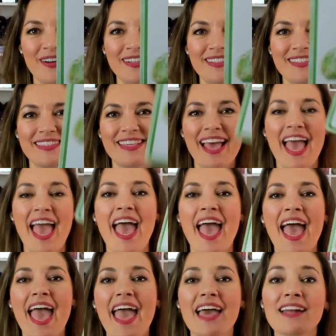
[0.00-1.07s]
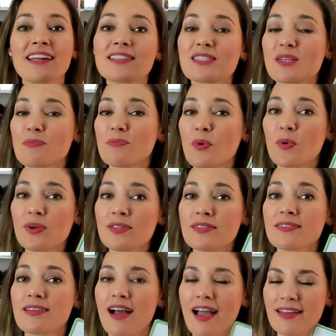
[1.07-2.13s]
Cards, and it
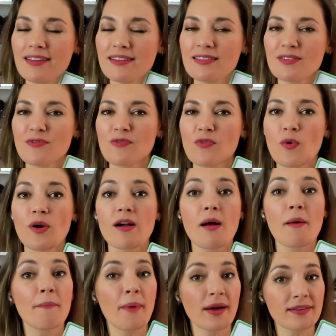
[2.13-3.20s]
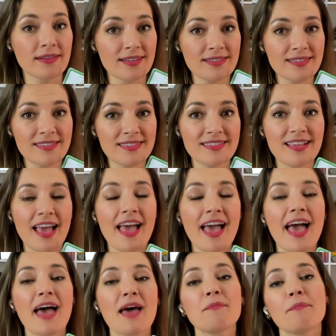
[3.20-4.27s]
supports guidance for abundance
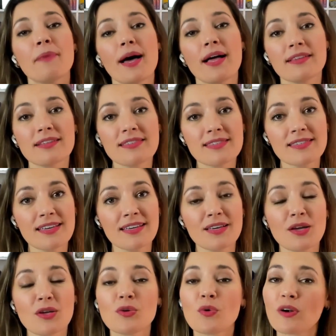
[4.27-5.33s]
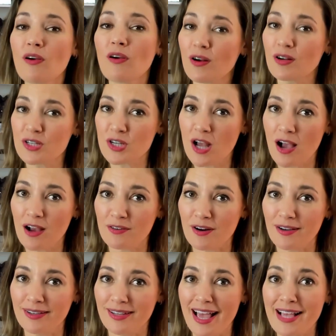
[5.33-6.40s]
and balancing your heart
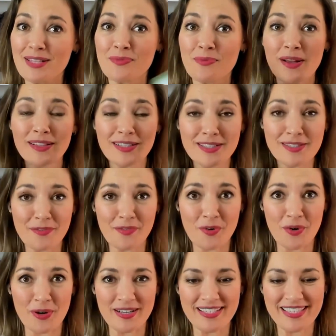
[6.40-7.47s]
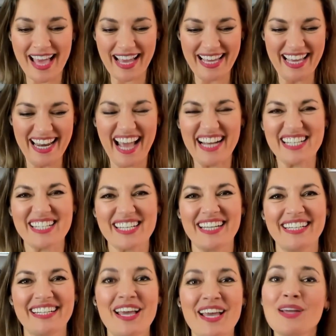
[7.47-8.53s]
chakra, as well as, of course, that
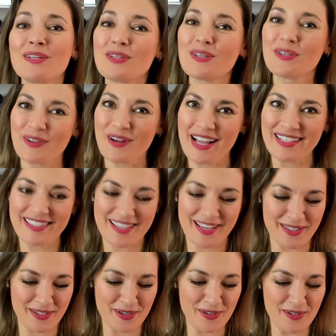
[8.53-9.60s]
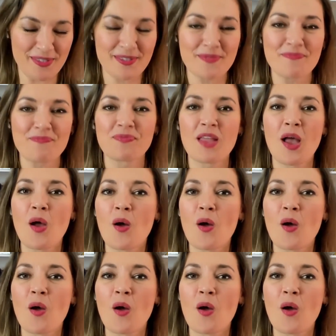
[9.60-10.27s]
connection to your ancestors.